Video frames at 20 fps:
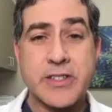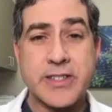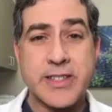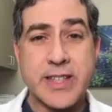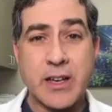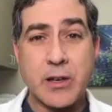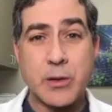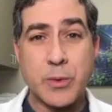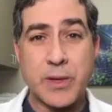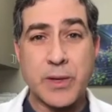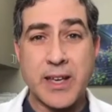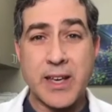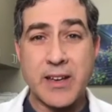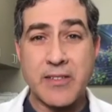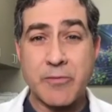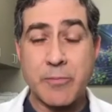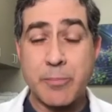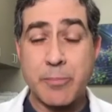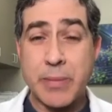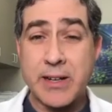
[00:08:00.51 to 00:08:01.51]
out we have
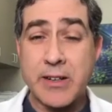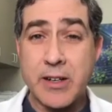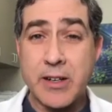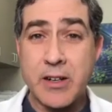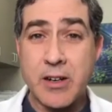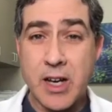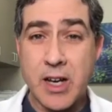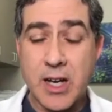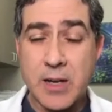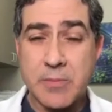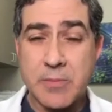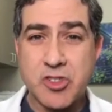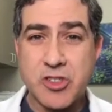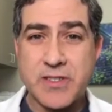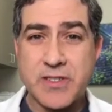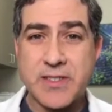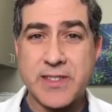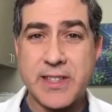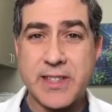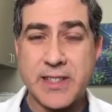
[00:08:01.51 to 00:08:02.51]
better
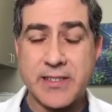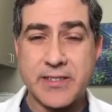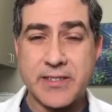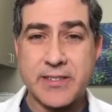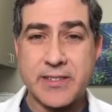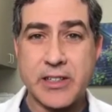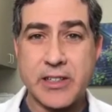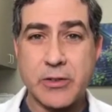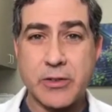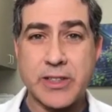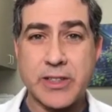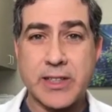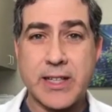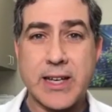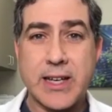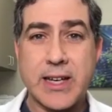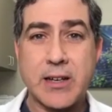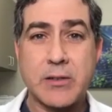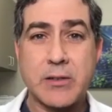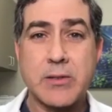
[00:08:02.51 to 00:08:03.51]
options than steroid
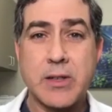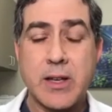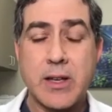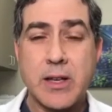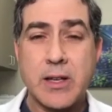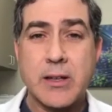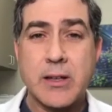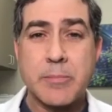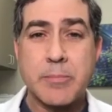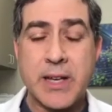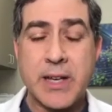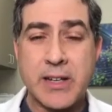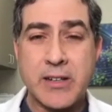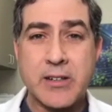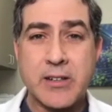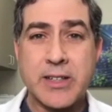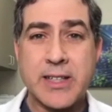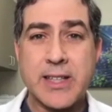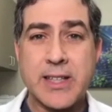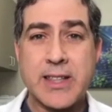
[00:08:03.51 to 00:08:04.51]
now, better
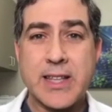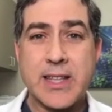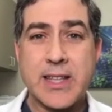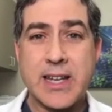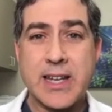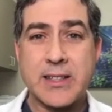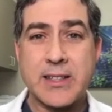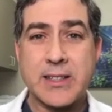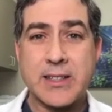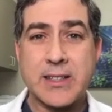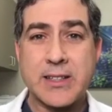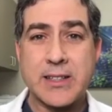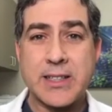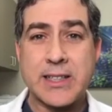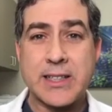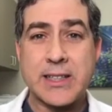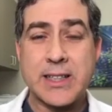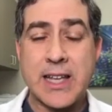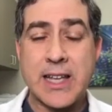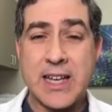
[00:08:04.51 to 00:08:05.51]
in that
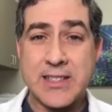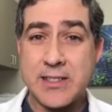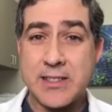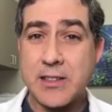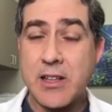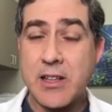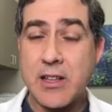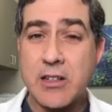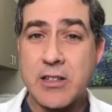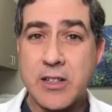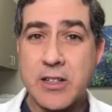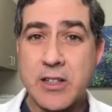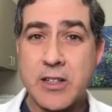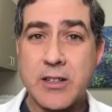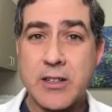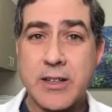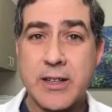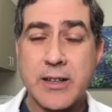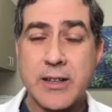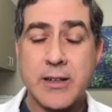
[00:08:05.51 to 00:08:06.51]
it lasts longer,
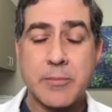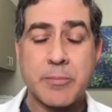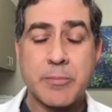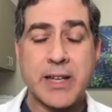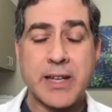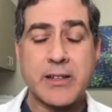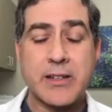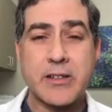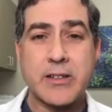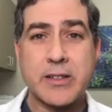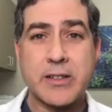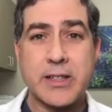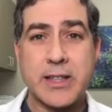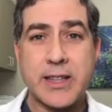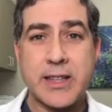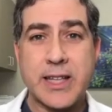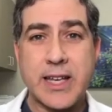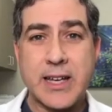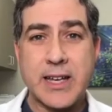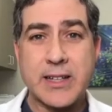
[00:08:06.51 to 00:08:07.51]
better in
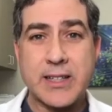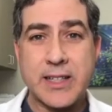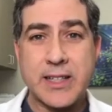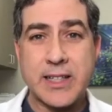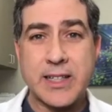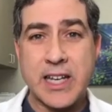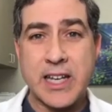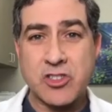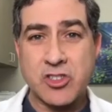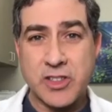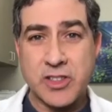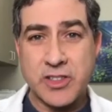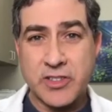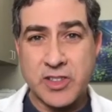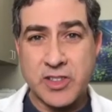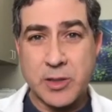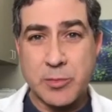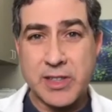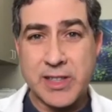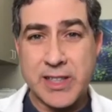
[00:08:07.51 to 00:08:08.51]
that it actually
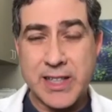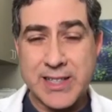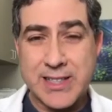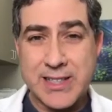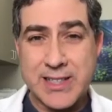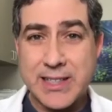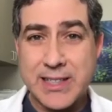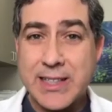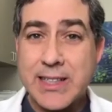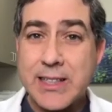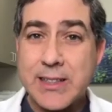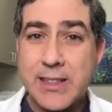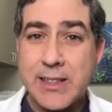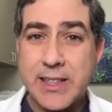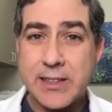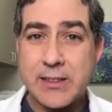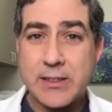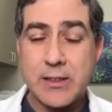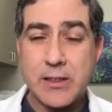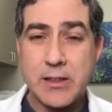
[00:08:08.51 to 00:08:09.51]
stimulates
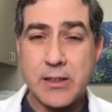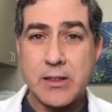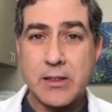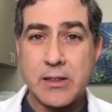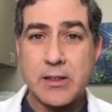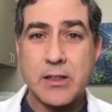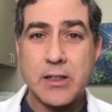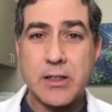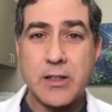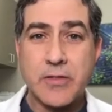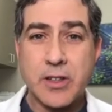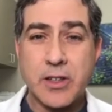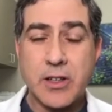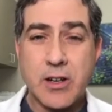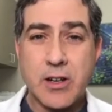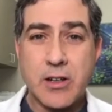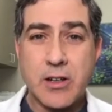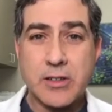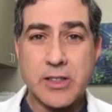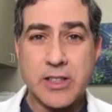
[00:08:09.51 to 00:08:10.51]
healing of the
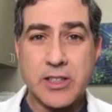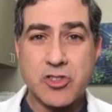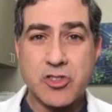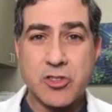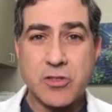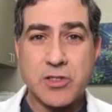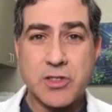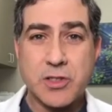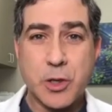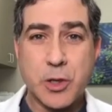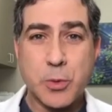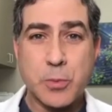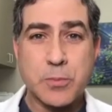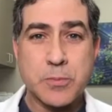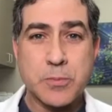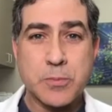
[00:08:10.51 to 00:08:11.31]
cartilage. So